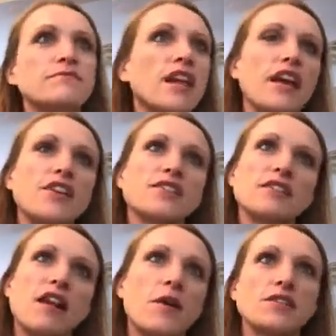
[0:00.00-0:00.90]
And I just
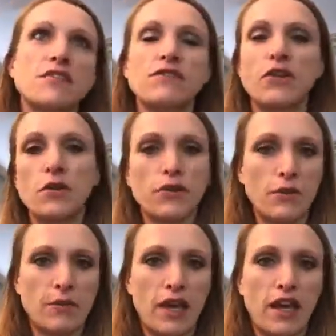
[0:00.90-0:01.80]
allow it to flow through
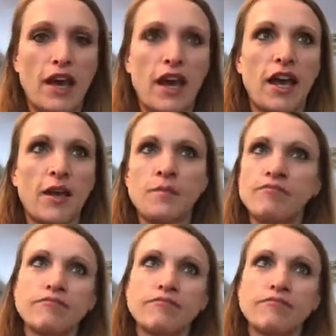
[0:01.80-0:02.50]
me. And I